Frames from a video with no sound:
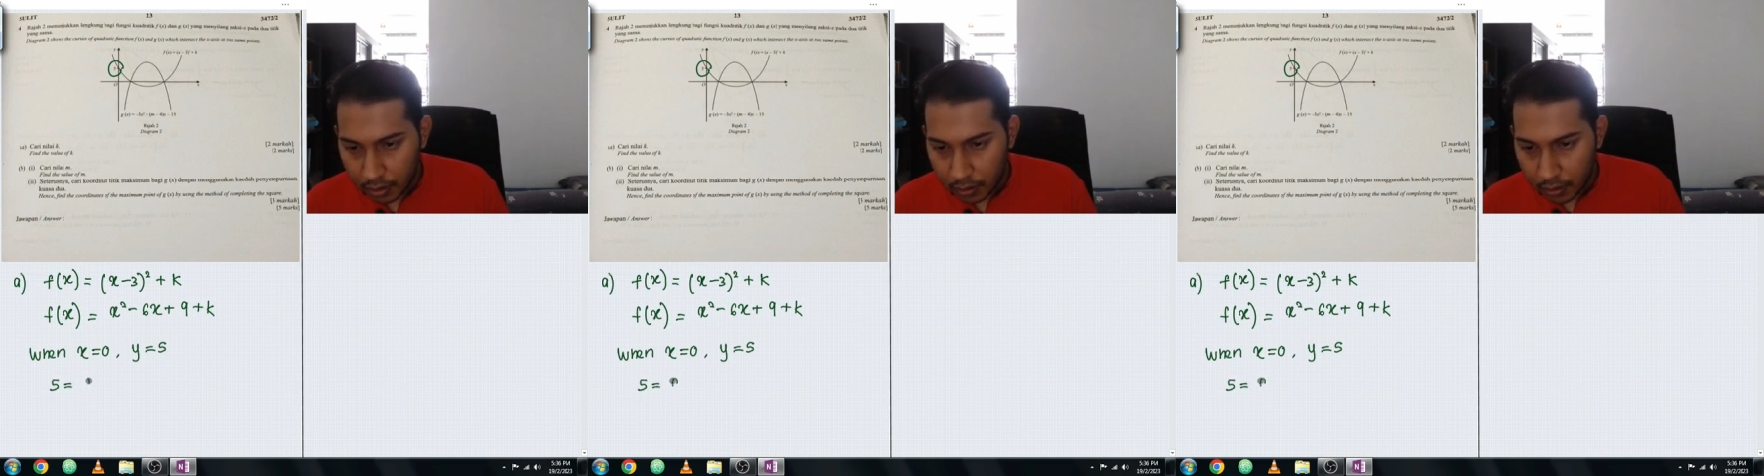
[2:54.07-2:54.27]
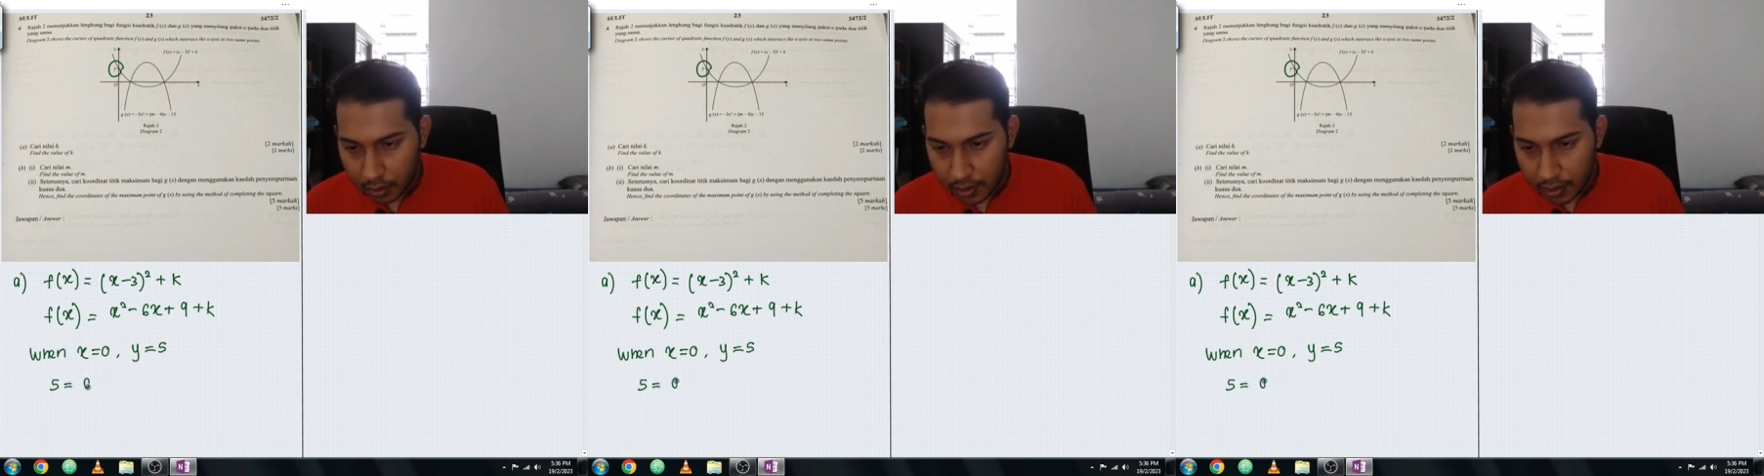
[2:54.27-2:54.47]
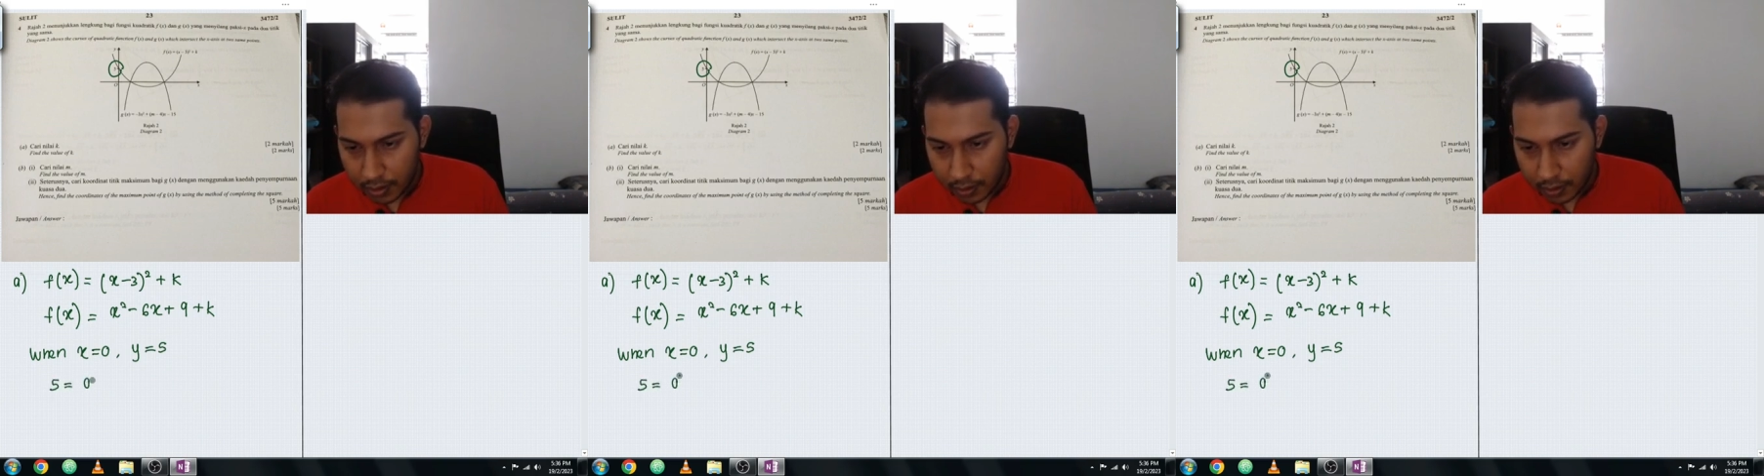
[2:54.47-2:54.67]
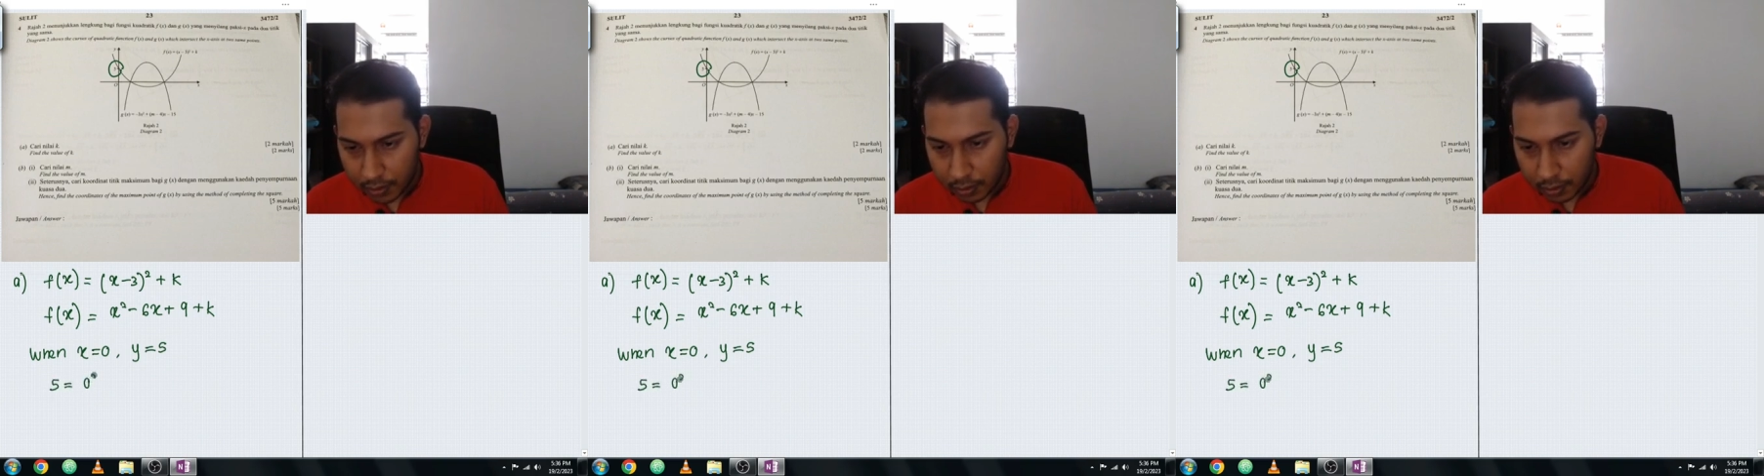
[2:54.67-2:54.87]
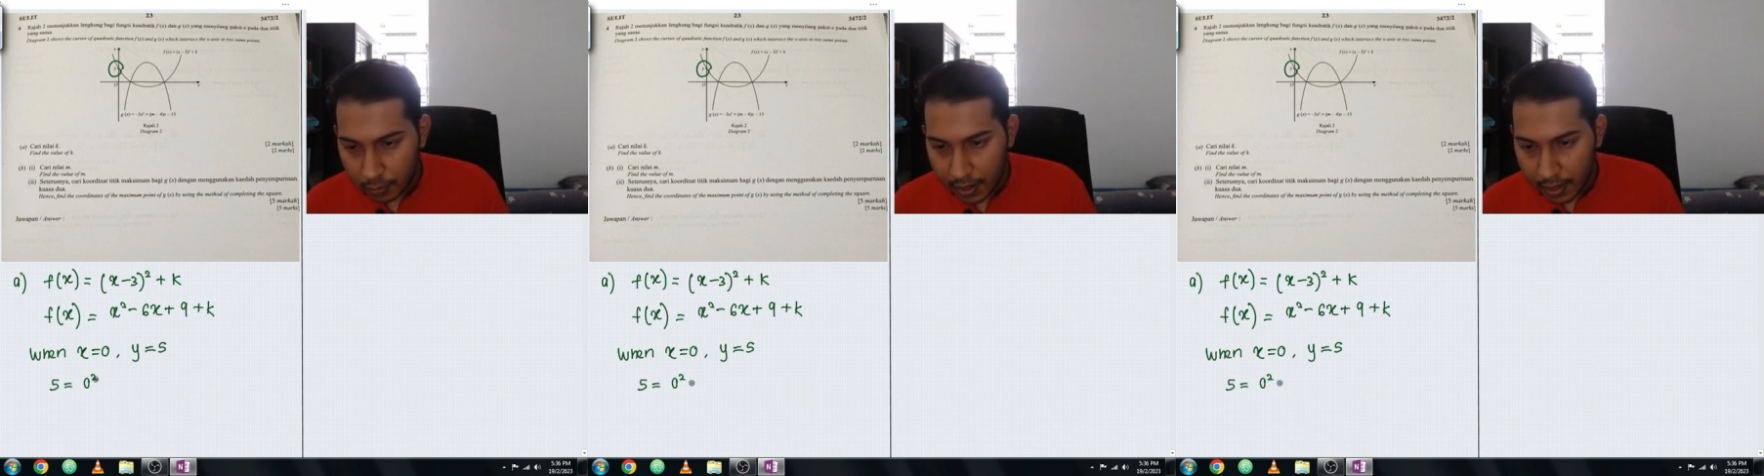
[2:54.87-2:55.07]
okay, 0
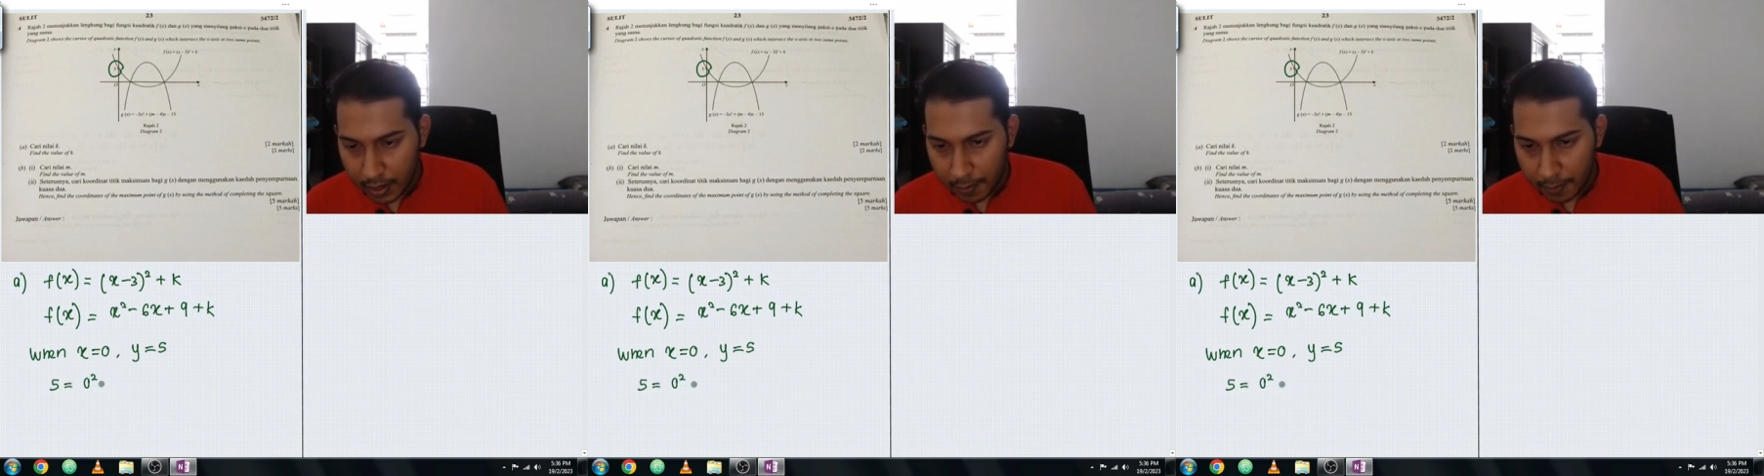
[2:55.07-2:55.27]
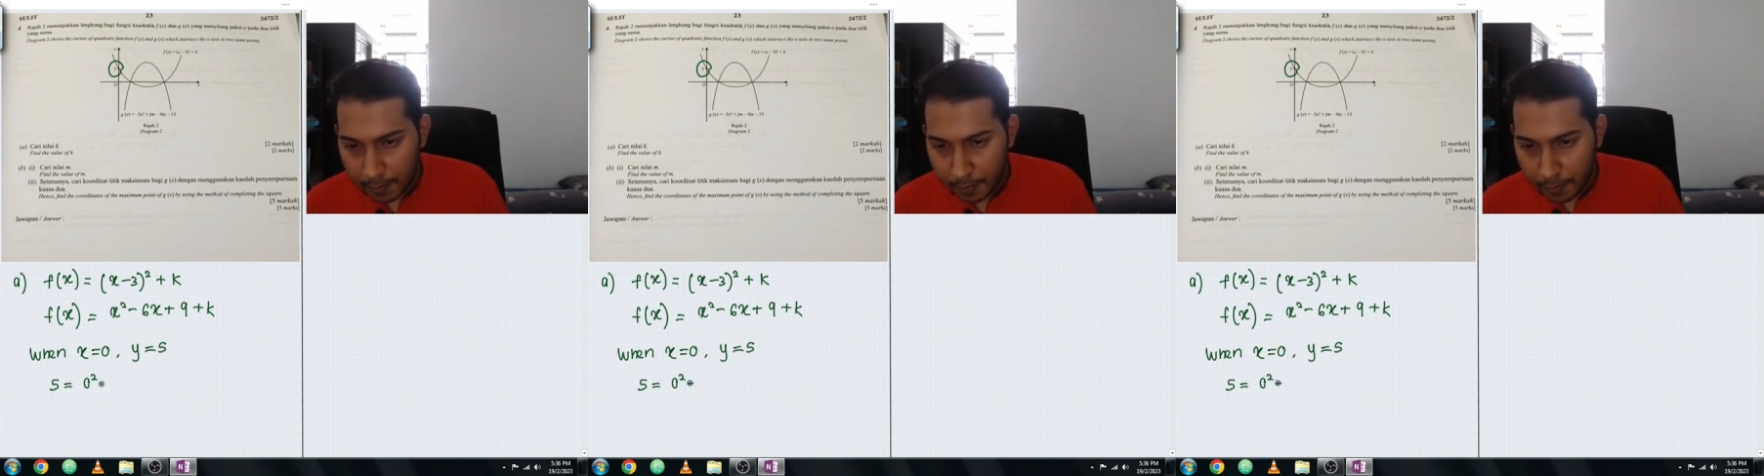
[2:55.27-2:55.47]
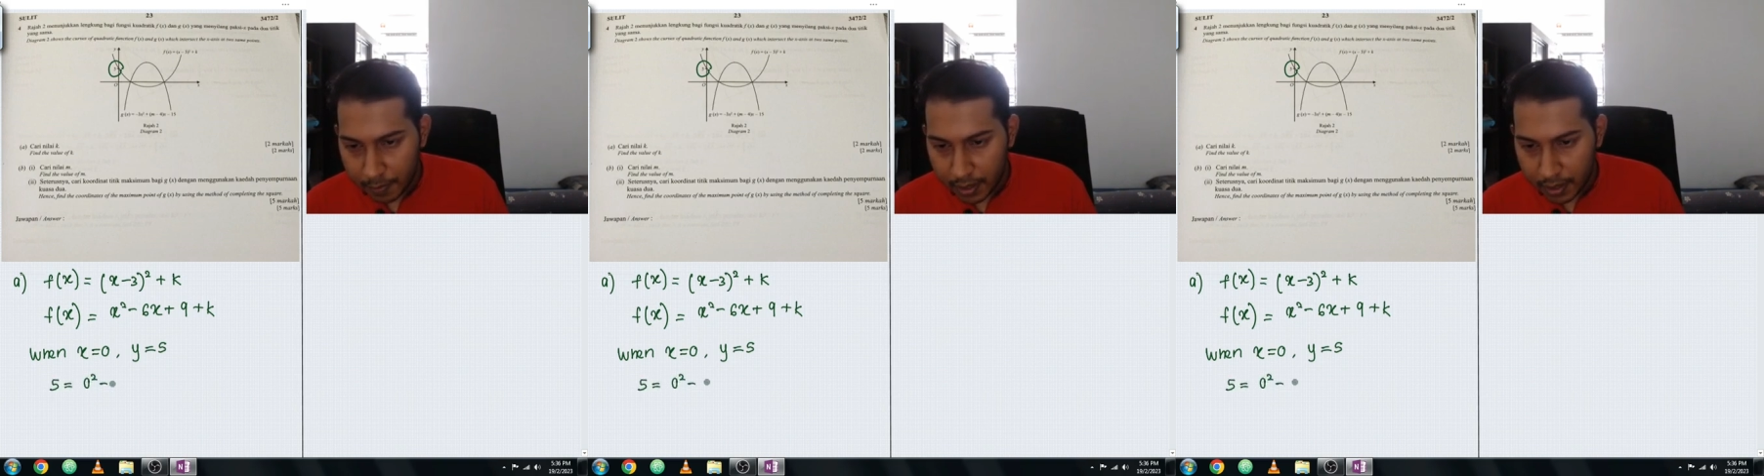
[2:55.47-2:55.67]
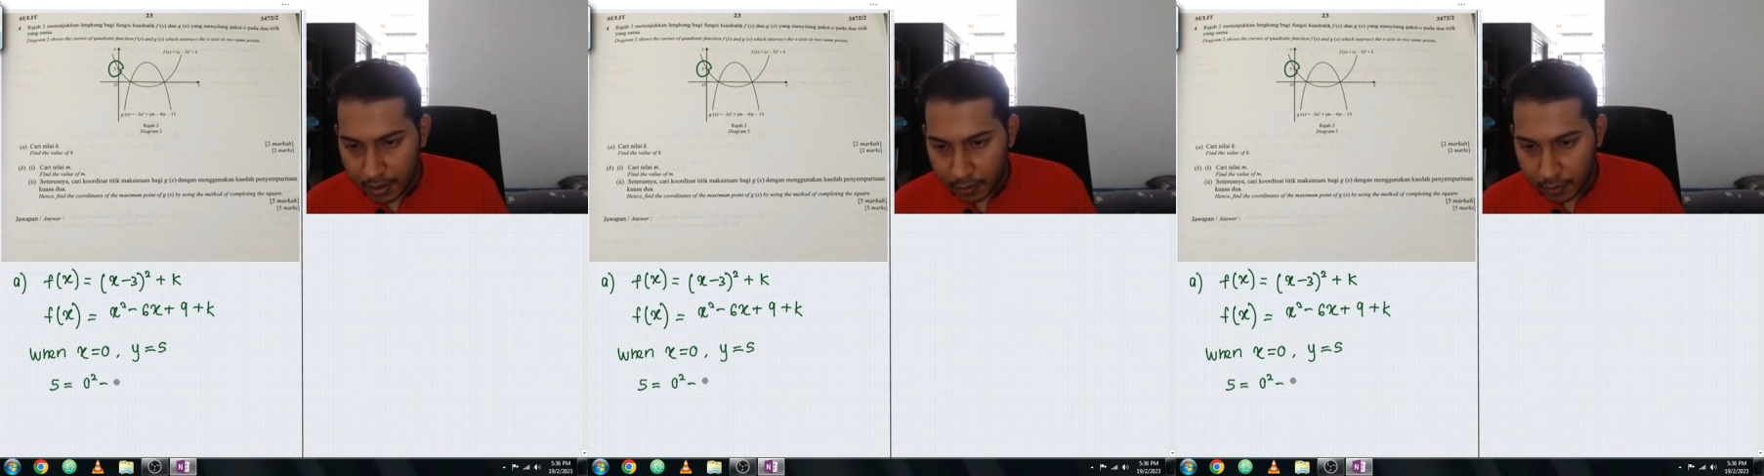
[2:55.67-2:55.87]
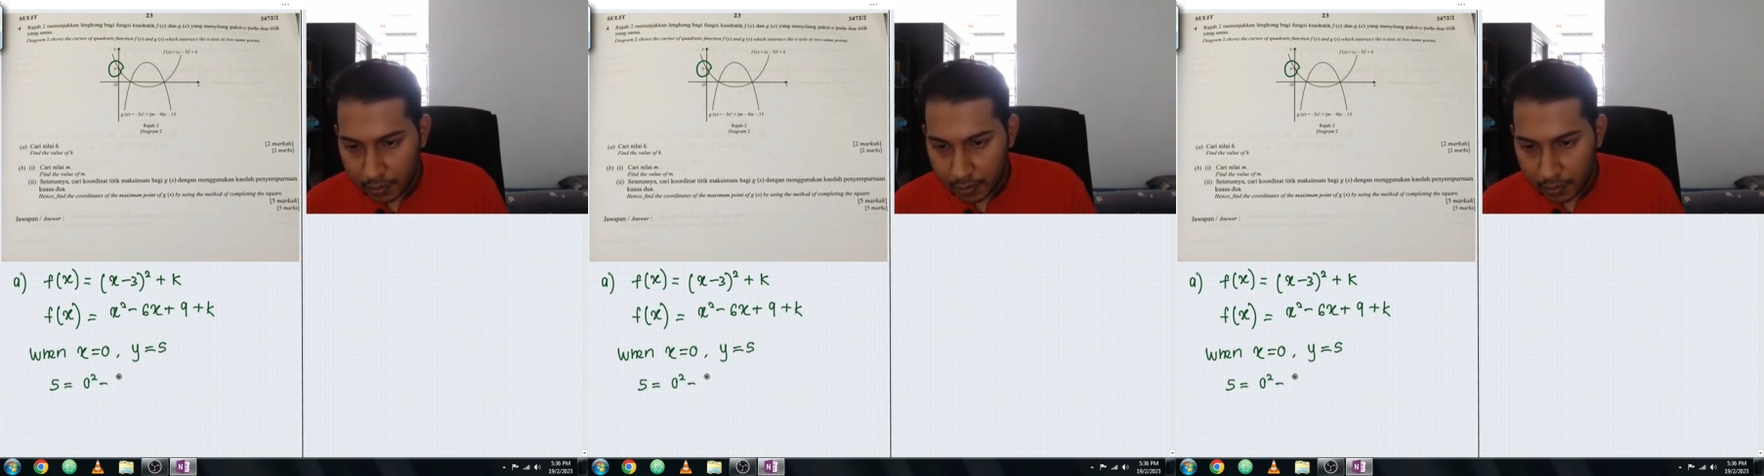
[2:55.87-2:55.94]
square minus